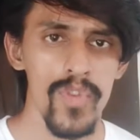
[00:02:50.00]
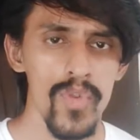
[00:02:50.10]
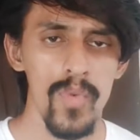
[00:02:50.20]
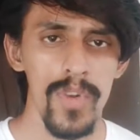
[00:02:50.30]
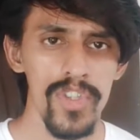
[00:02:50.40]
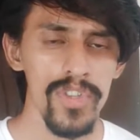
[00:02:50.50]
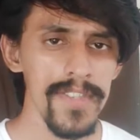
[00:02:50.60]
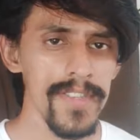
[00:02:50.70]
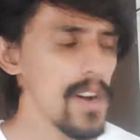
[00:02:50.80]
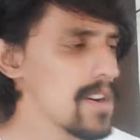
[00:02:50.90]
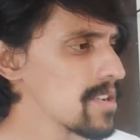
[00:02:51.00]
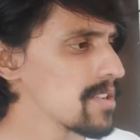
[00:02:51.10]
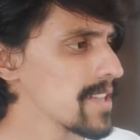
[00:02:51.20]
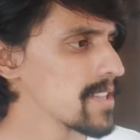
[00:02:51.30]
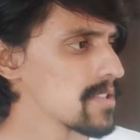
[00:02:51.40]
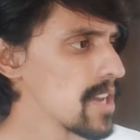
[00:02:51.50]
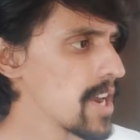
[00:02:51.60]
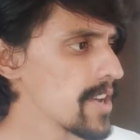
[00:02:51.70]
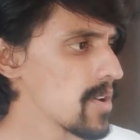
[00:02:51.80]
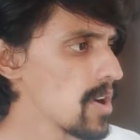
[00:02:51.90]
questions are like
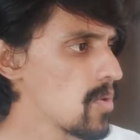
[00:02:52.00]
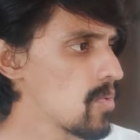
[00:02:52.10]
that: